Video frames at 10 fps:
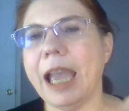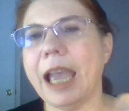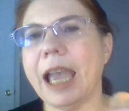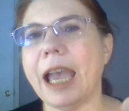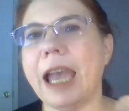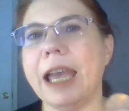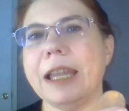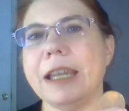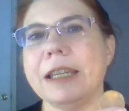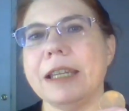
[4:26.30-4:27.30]
And
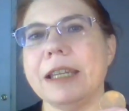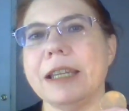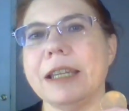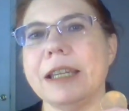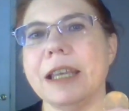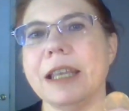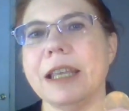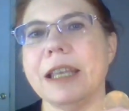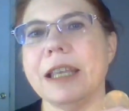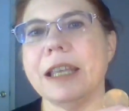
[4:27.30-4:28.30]
the bombardment
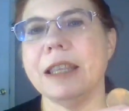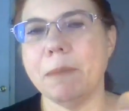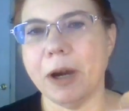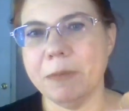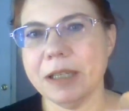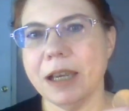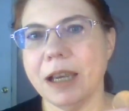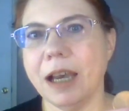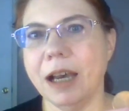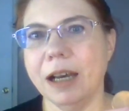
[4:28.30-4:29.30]

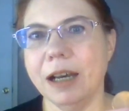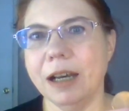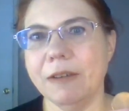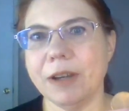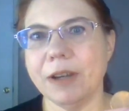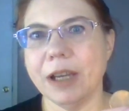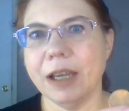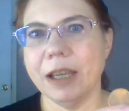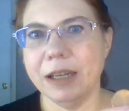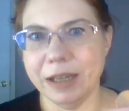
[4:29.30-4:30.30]
of
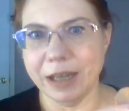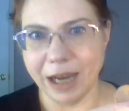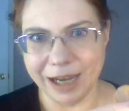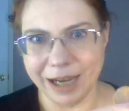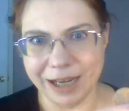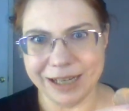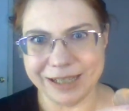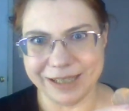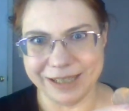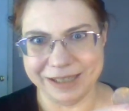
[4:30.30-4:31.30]
non-existent,
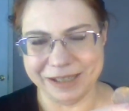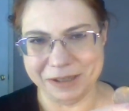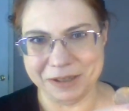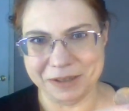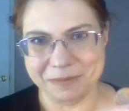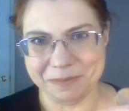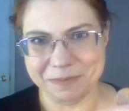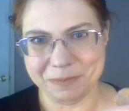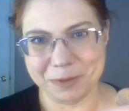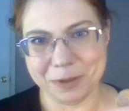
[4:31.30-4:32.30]
or
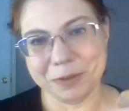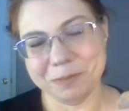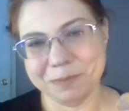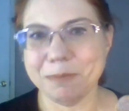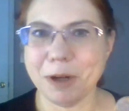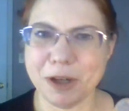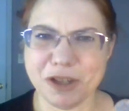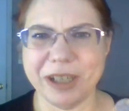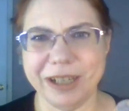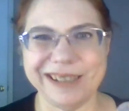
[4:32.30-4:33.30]
partially non-existent,
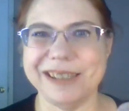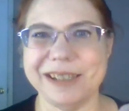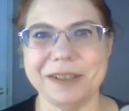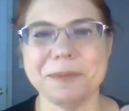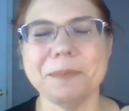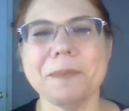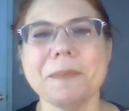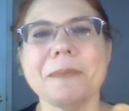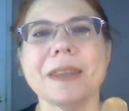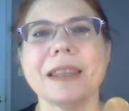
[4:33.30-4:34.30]

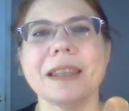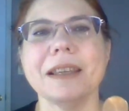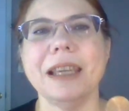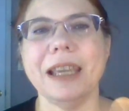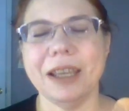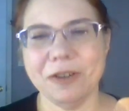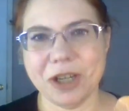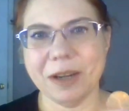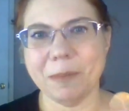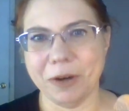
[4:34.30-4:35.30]
energetic
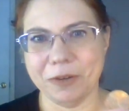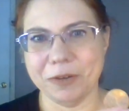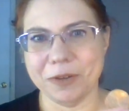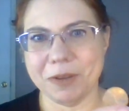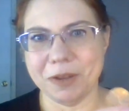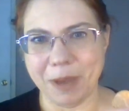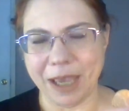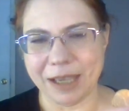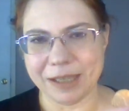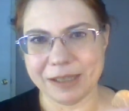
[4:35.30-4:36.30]
particles with no
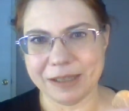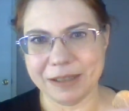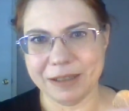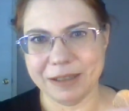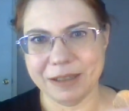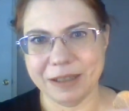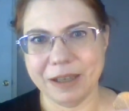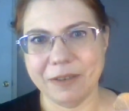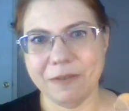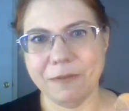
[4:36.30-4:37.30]
mass
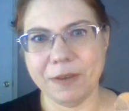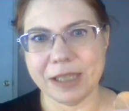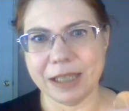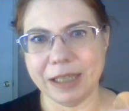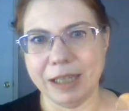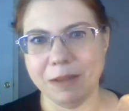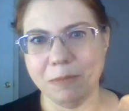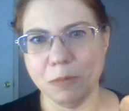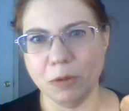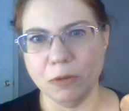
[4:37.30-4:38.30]
physically
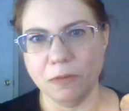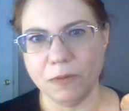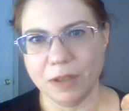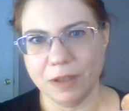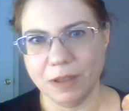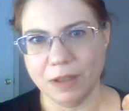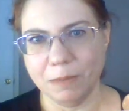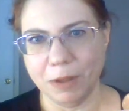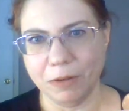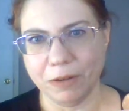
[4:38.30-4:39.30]
moved the
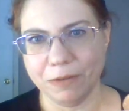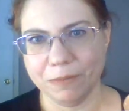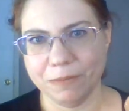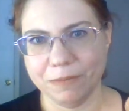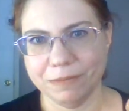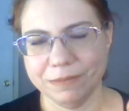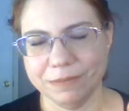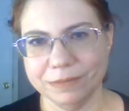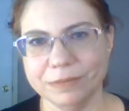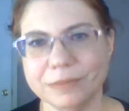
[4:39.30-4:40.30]
mirror.
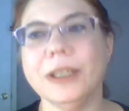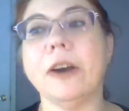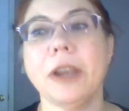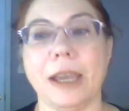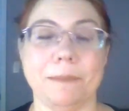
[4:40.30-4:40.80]
Okay.